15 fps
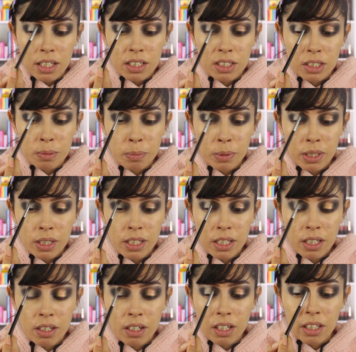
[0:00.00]
and just putting
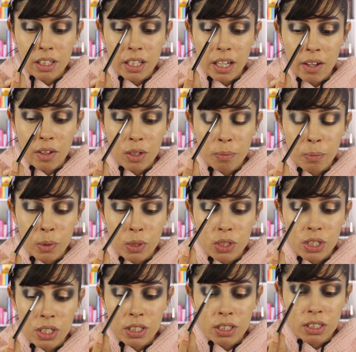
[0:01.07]
it on the outer
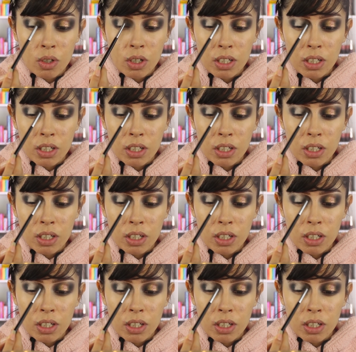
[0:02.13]
portions